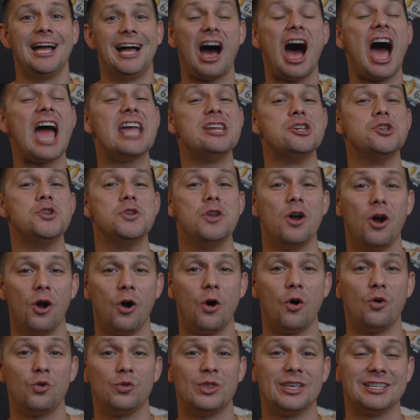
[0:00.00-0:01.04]
I
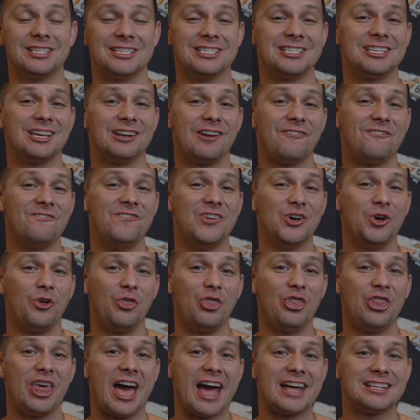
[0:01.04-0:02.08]
know this is going to fill
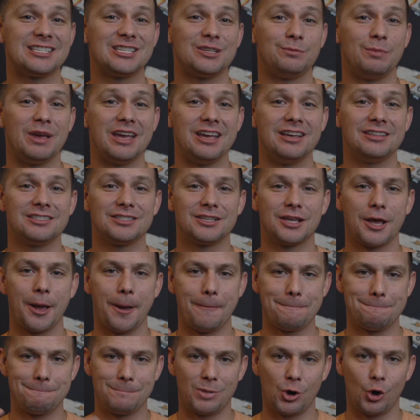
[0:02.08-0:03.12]
that space
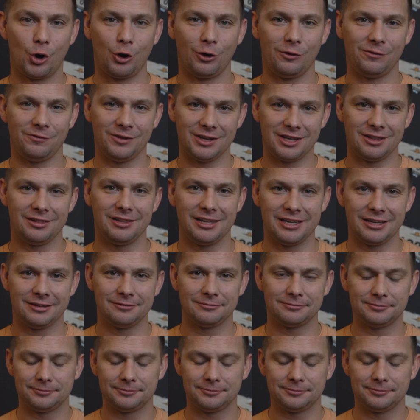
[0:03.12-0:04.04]
perfectly.